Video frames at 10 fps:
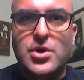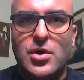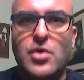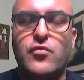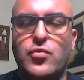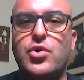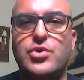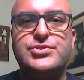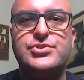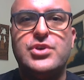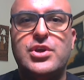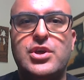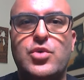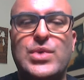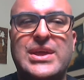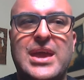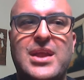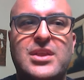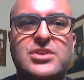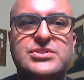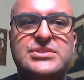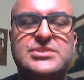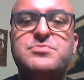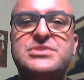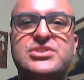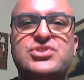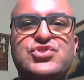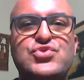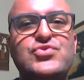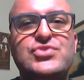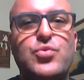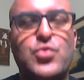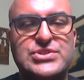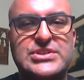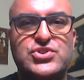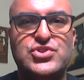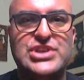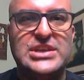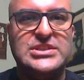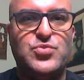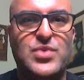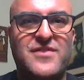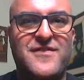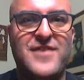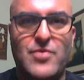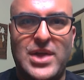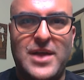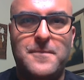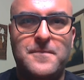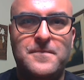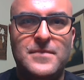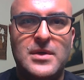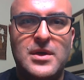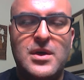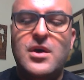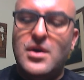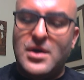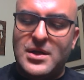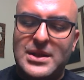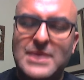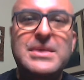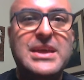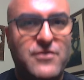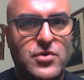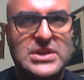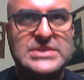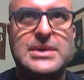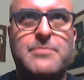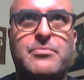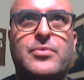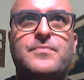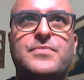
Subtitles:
of words we can substitute the words associated with very. Let me give you an example.